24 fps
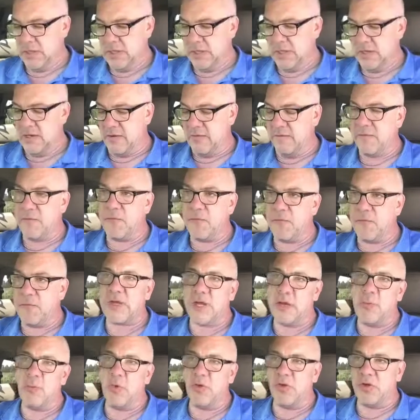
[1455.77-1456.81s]
And then in
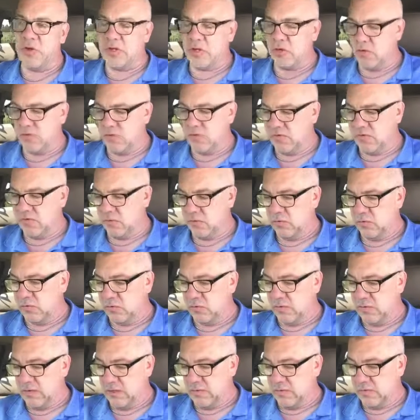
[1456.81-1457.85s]
4K mode, you can only zoom 2
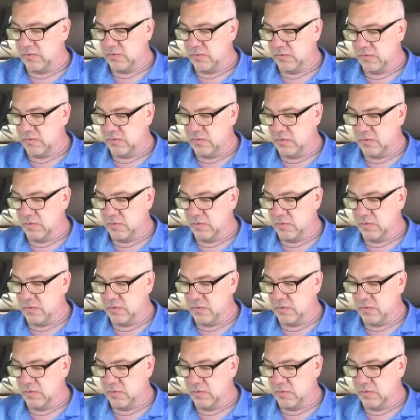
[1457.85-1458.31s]
times.